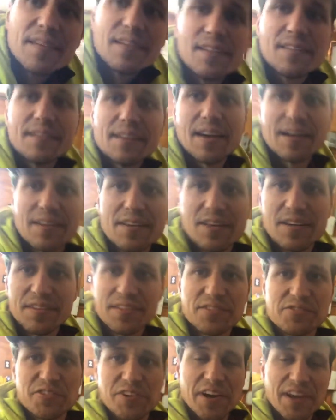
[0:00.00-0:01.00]
down all the
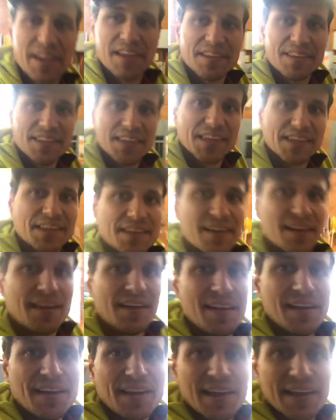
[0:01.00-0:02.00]
drains.
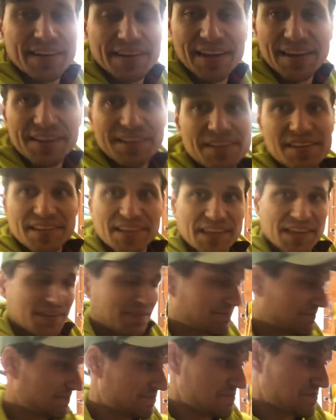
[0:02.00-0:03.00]
Now
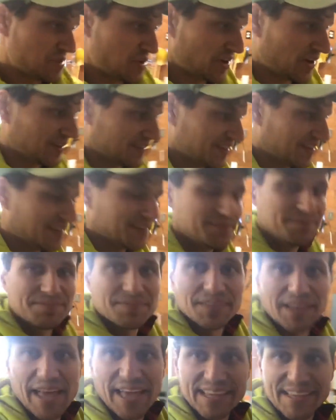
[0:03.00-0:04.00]
you're all done.
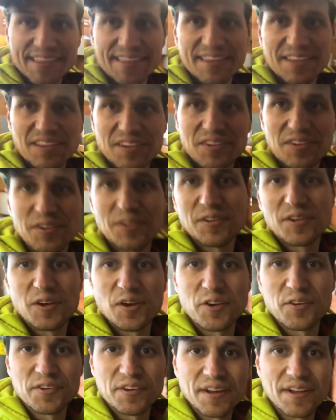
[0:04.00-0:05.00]
Last thing you do, you go
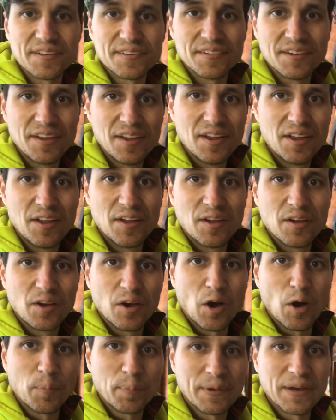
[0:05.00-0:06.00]
around,
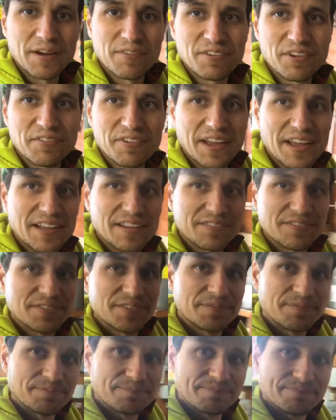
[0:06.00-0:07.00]
open every valve.
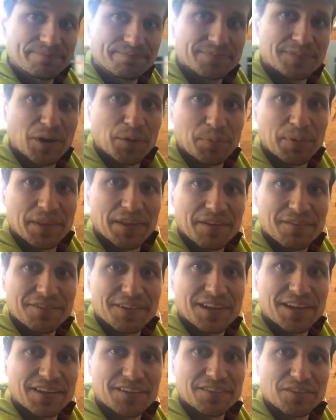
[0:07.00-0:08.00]
Open that
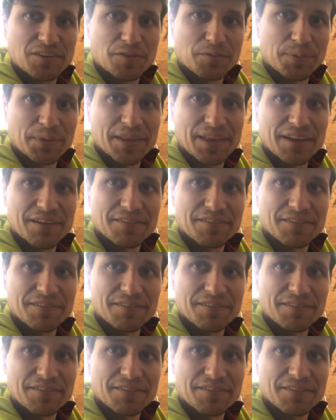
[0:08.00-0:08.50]
valve, open that